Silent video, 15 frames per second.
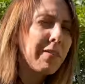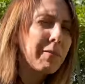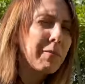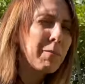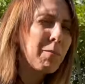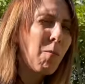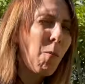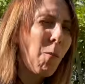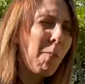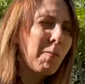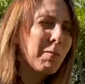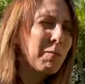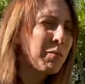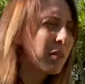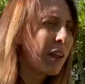
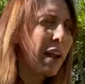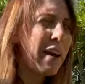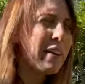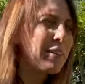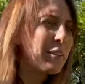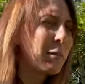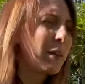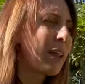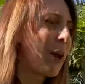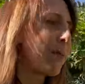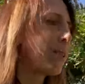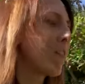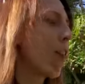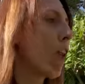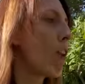Mm, I don't know about that one.